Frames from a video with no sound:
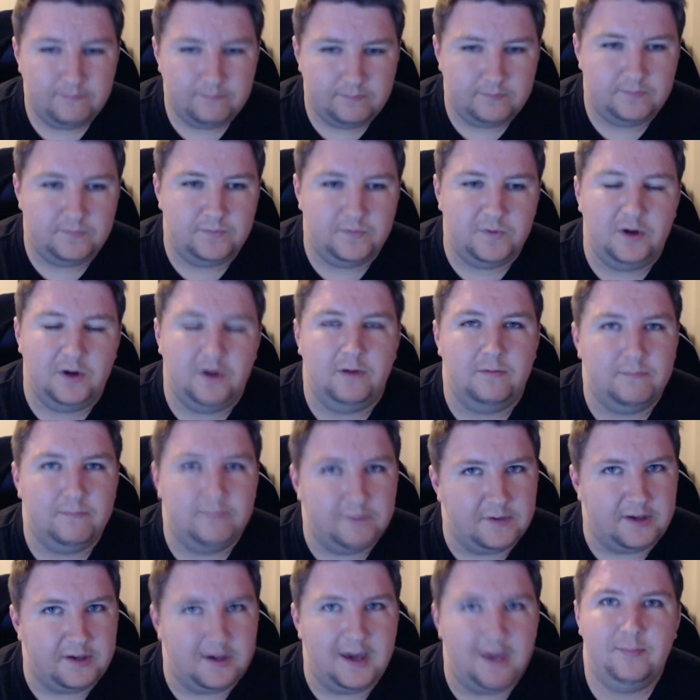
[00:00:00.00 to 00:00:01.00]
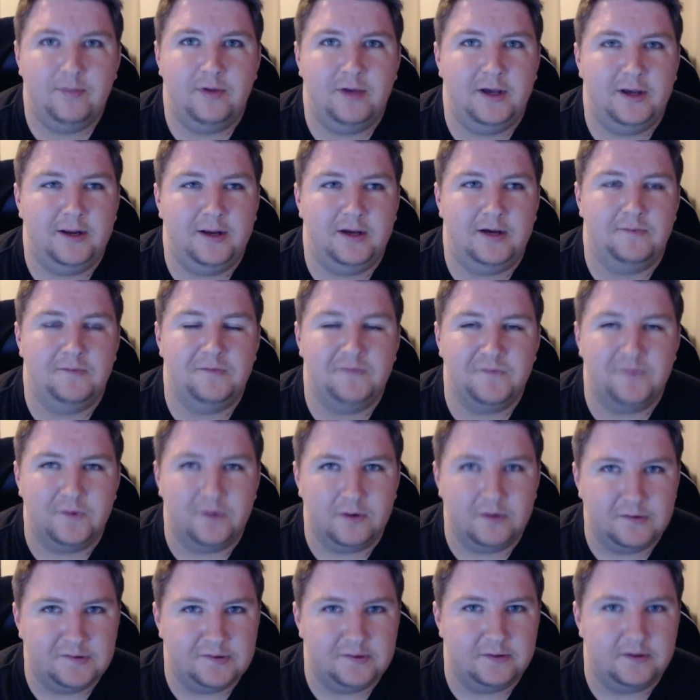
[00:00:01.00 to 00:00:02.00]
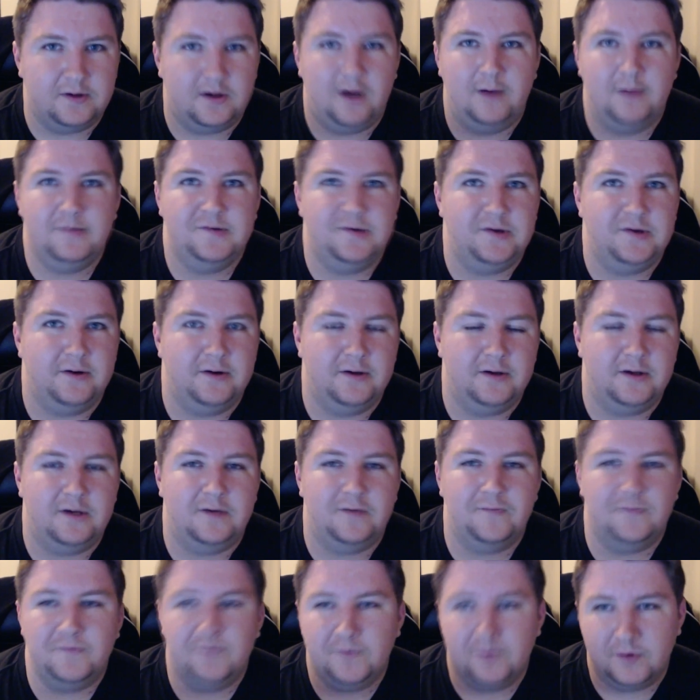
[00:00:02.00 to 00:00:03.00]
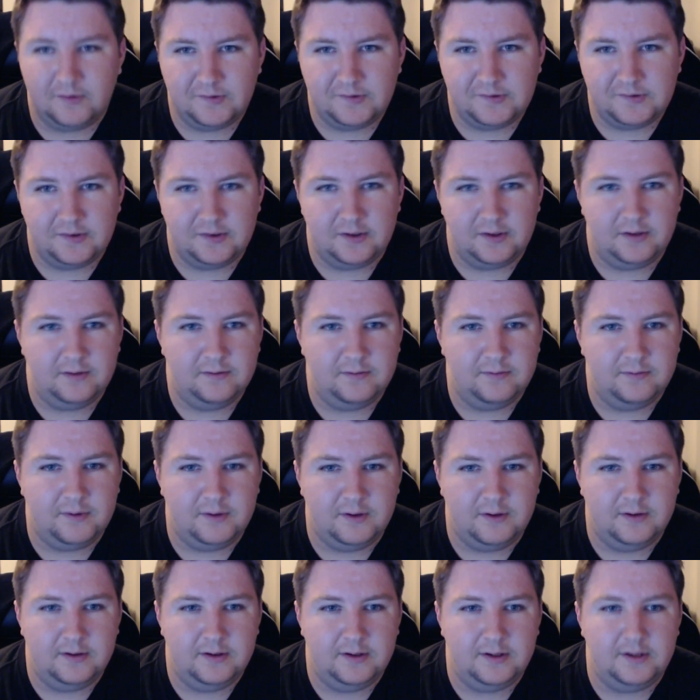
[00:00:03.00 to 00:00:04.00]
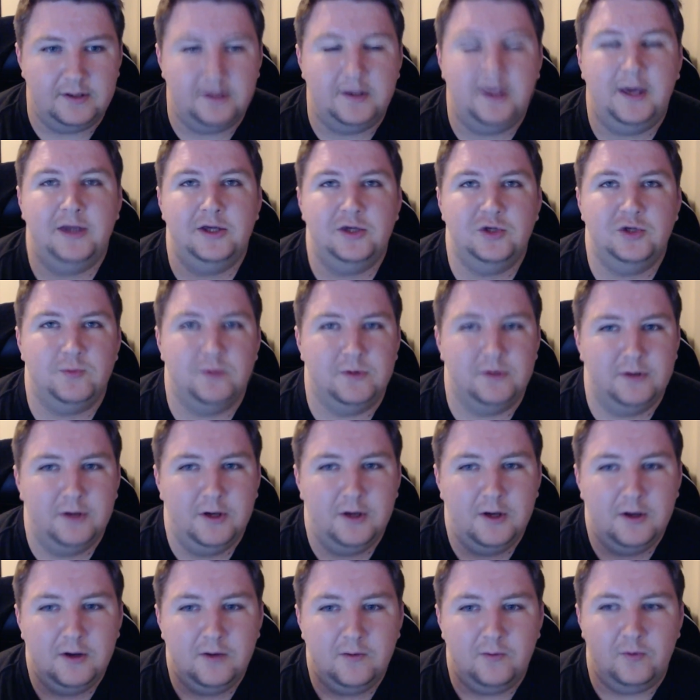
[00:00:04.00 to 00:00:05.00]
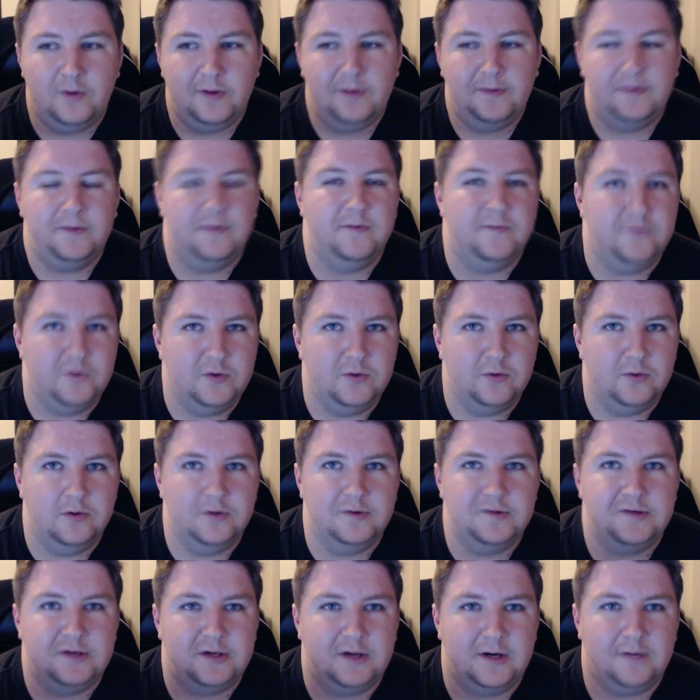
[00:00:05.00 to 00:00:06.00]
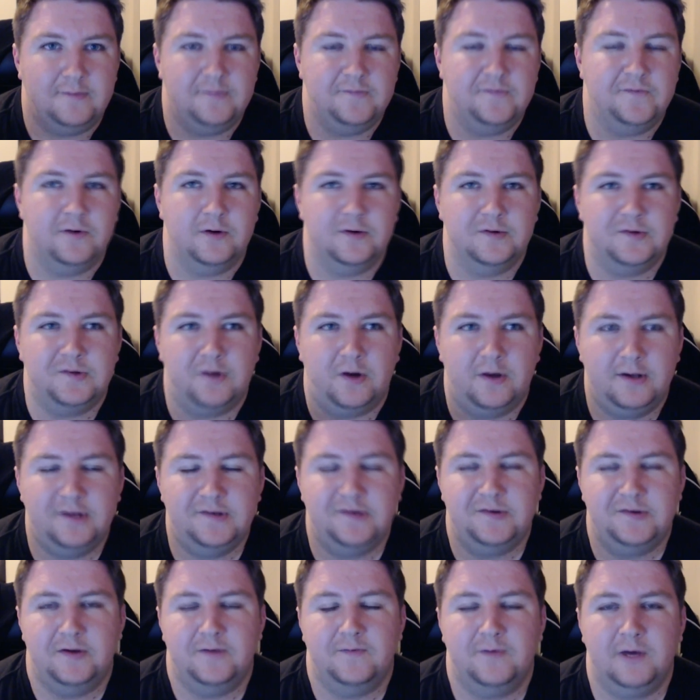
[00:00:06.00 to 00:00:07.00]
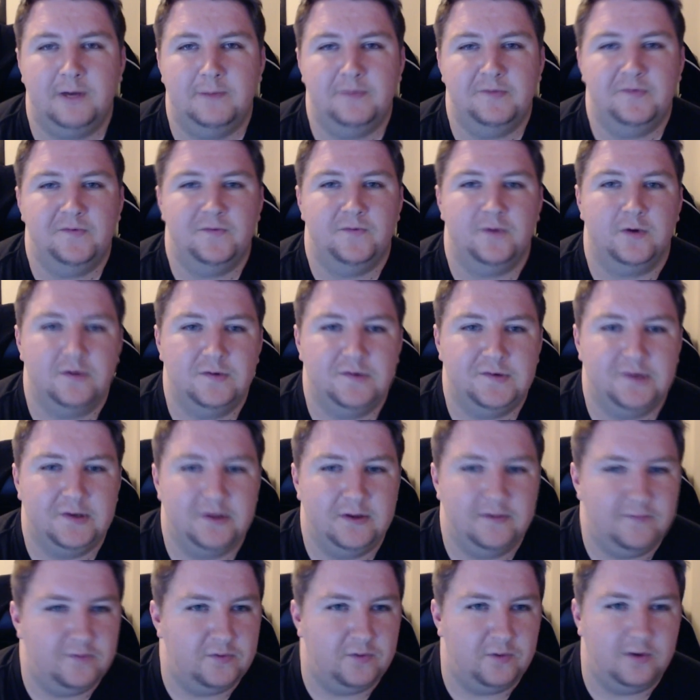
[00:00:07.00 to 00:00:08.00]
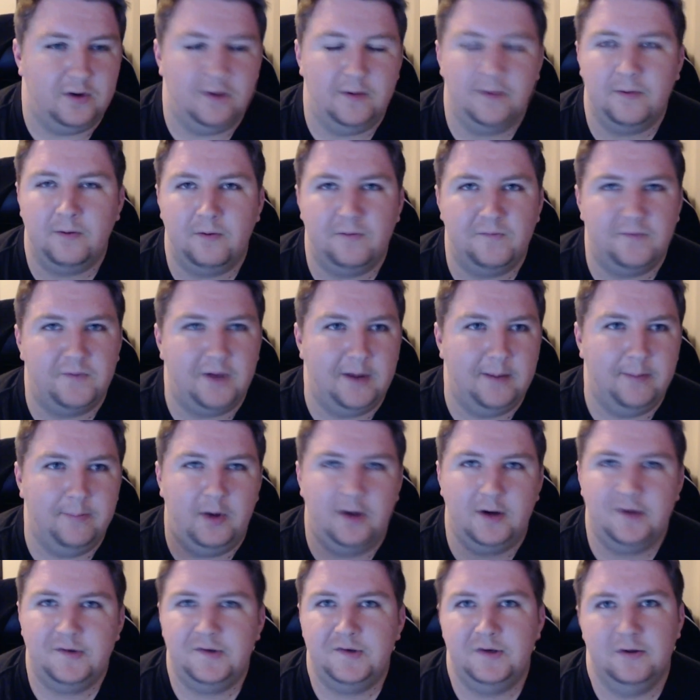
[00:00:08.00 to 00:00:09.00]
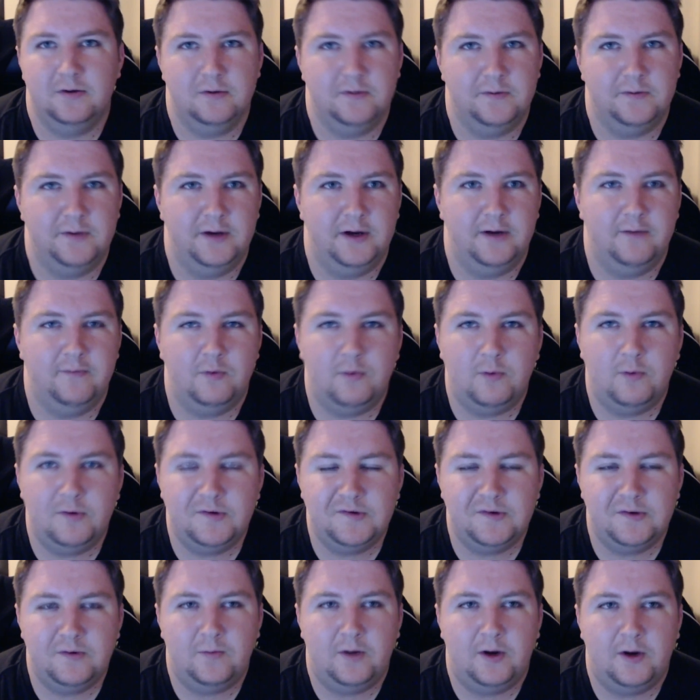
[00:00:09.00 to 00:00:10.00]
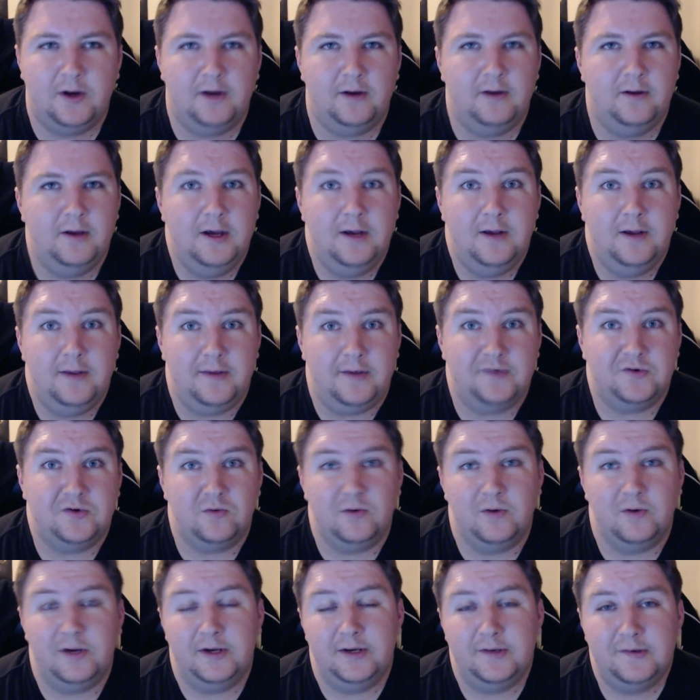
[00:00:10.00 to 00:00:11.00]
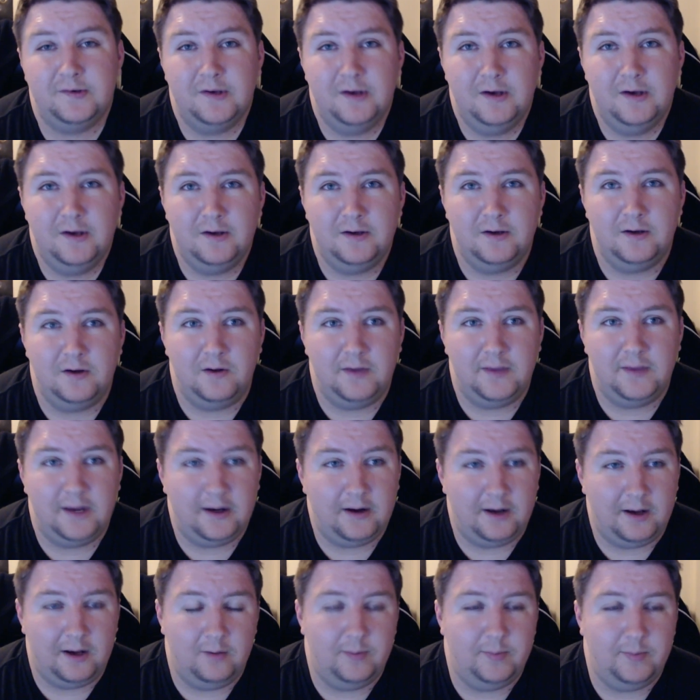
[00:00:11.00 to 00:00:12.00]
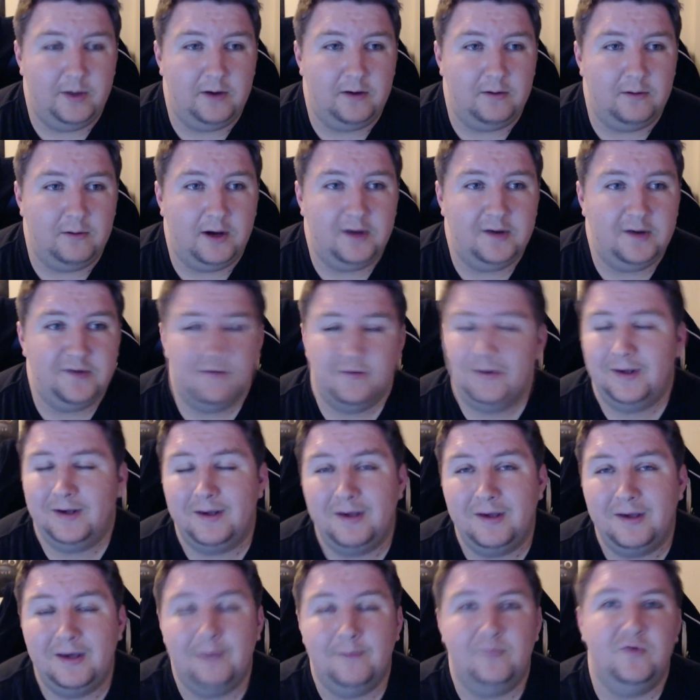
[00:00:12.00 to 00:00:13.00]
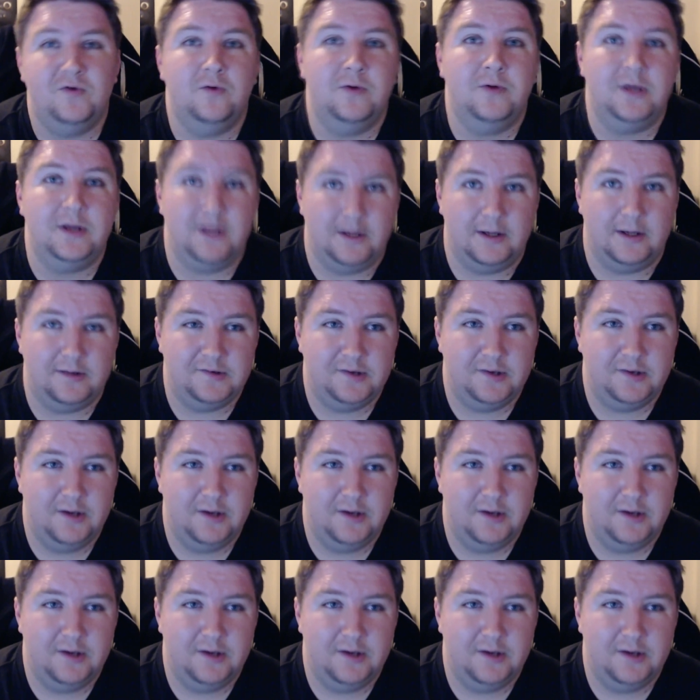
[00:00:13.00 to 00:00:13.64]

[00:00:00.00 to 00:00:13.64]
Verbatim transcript: you know, the gameplay to come first, the commentary to come first, the, the engagement with the viewers to come first, all that stuff comes first, and if you want to throw five bucks here or there every once in a while, that's great. You know, that'll help out a lot, so I can keep doing it.